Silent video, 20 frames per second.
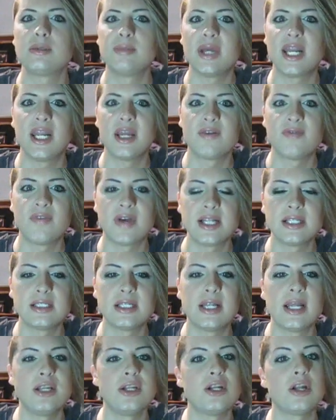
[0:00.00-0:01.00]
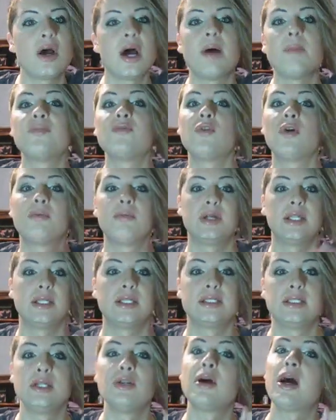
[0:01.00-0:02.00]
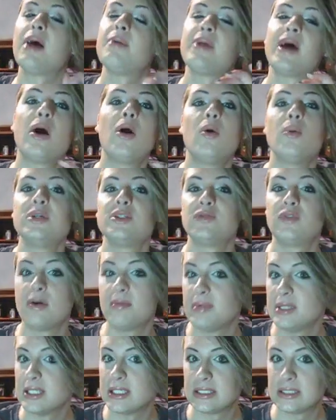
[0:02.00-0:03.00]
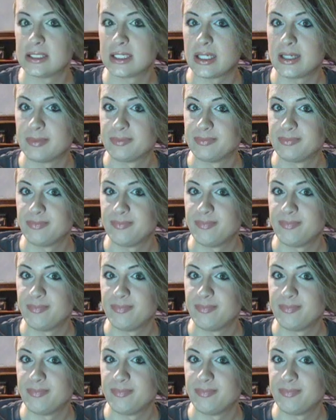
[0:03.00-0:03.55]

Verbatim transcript: I'm getting offended, and you know, I'm for Melissa. You know, I'm not always for Melissa.